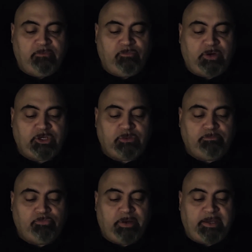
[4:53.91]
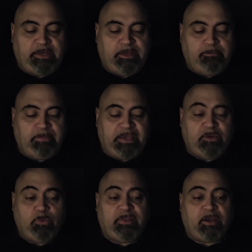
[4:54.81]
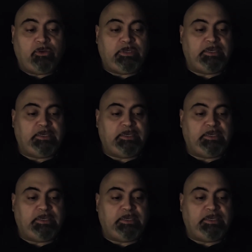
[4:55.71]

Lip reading: fresh bread made without